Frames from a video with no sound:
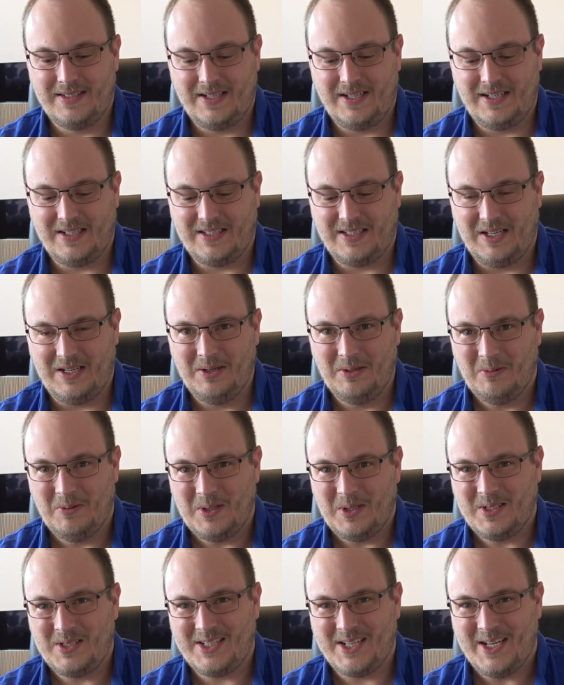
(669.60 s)
I kind of
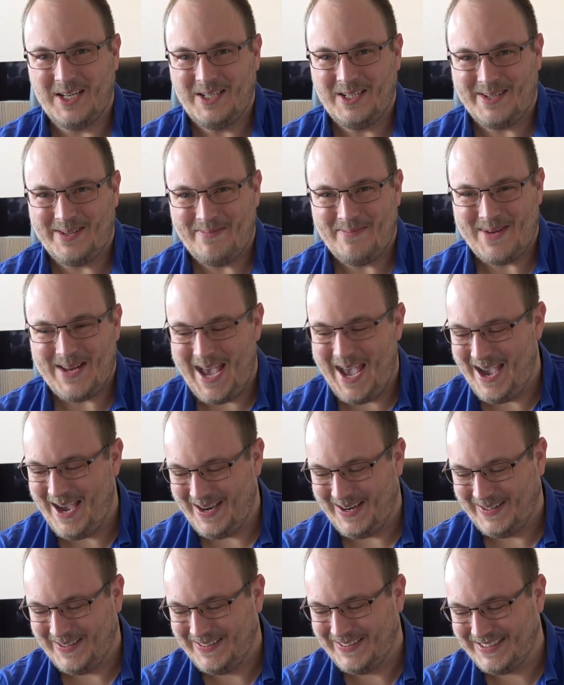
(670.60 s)
want to change them
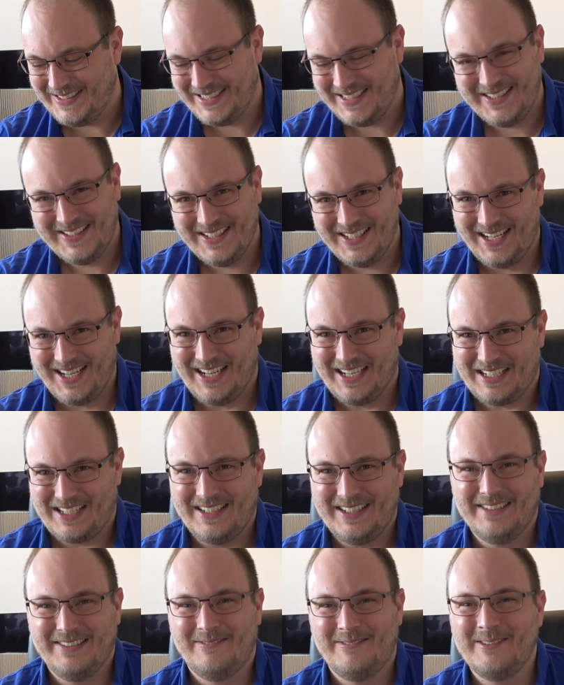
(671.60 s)
now. I
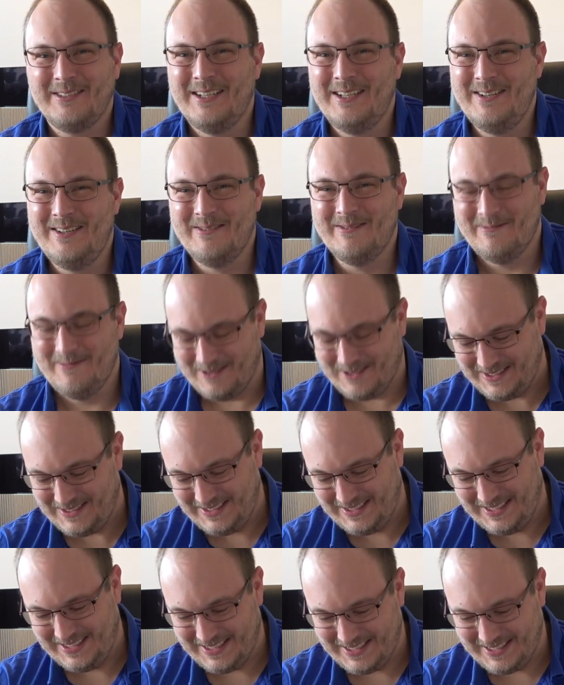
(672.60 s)
kind of want a new one.